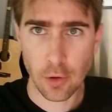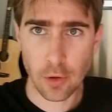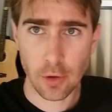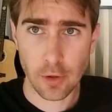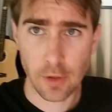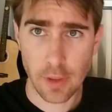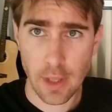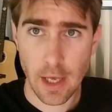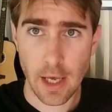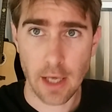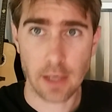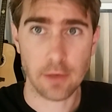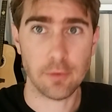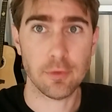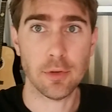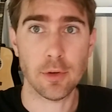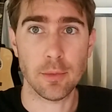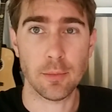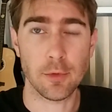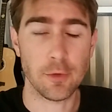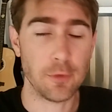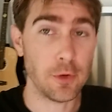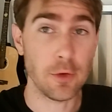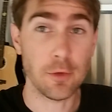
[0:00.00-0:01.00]
heard that
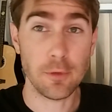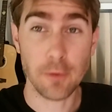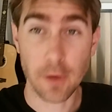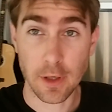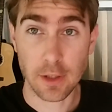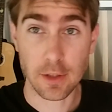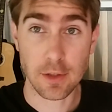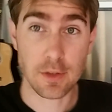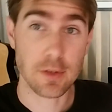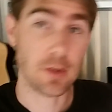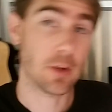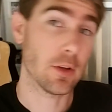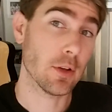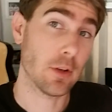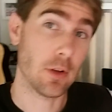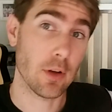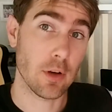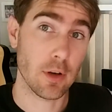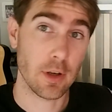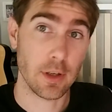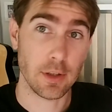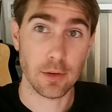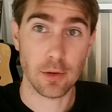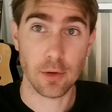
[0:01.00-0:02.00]
from a few fellas
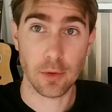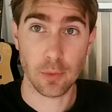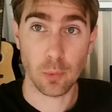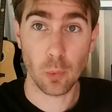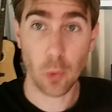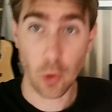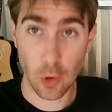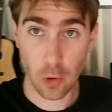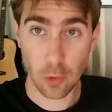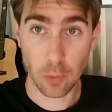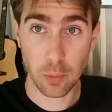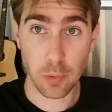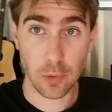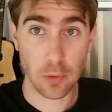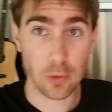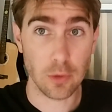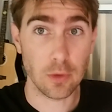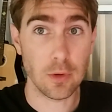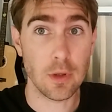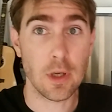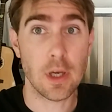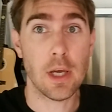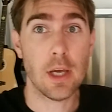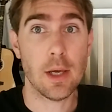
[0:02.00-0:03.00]
online on
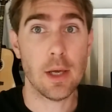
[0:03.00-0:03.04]
Whirlpool.